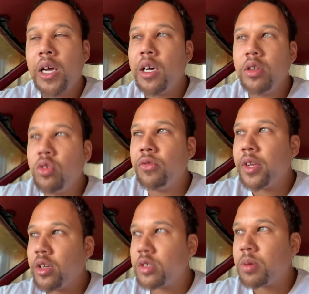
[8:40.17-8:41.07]
A new
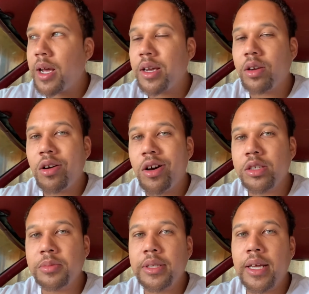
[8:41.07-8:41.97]
fender is probably going to
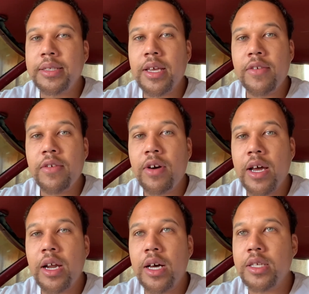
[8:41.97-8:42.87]
cost me like
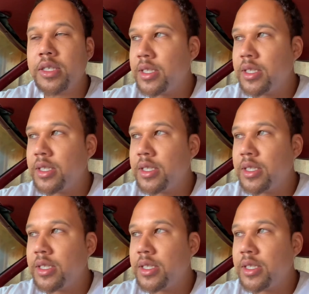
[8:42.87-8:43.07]
$75